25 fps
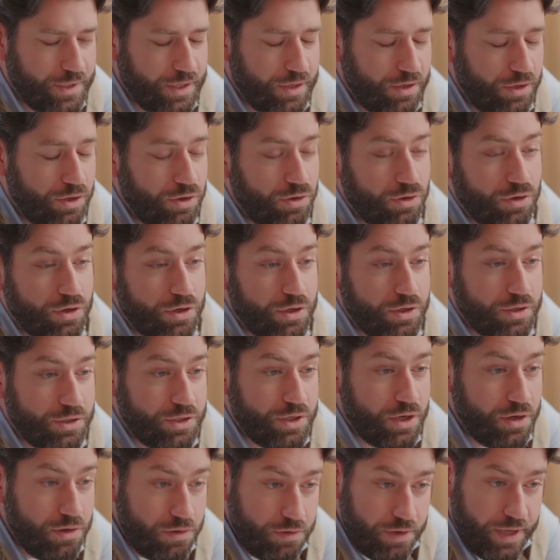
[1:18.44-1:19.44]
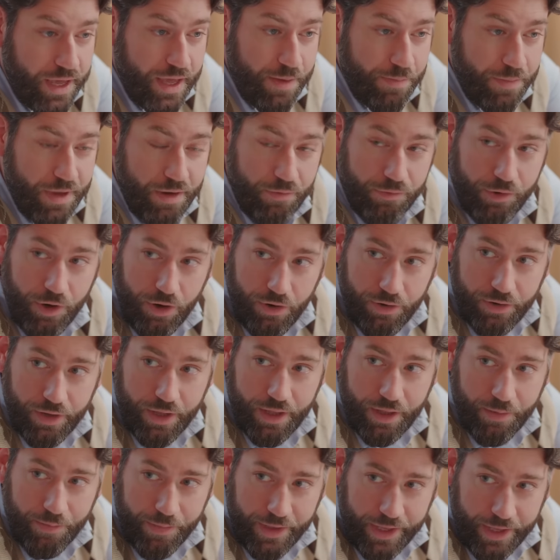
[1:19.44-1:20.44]
Look, don't get me wrong,
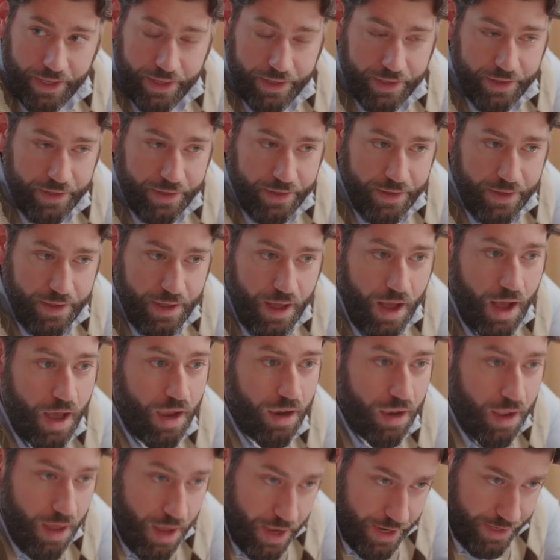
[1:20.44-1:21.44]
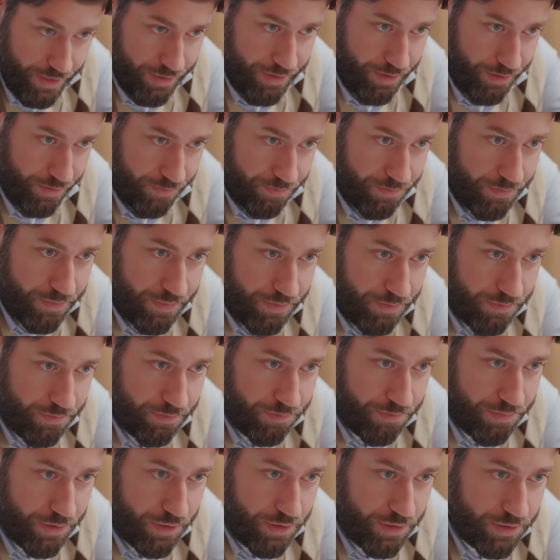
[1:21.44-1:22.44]
Amir. I like them,
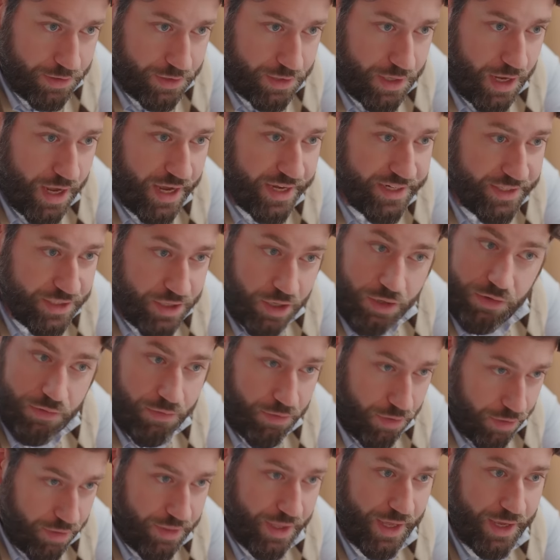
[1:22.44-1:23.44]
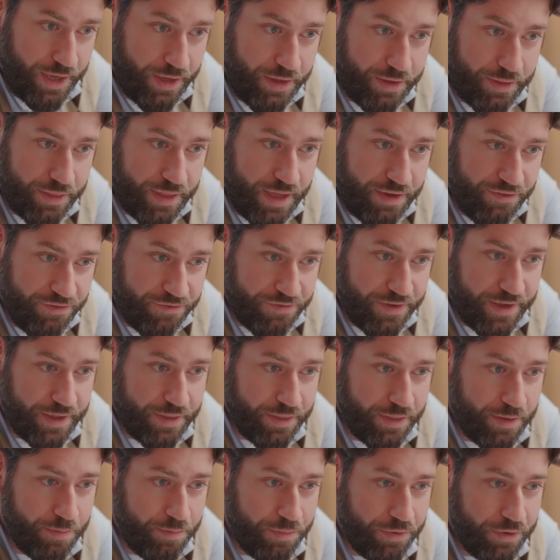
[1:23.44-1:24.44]
but I don't think they
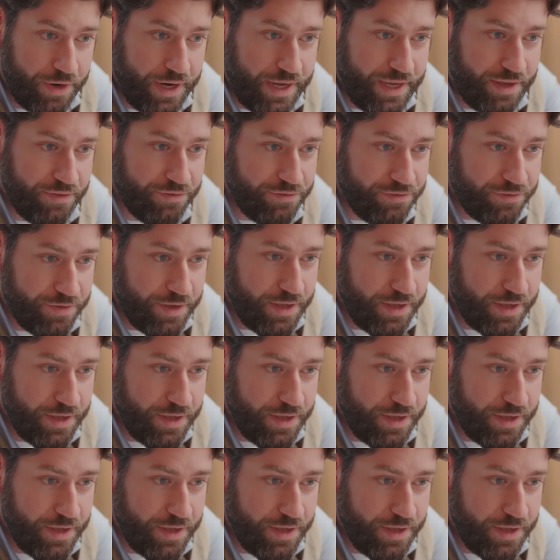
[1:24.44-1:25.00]
fit the brief.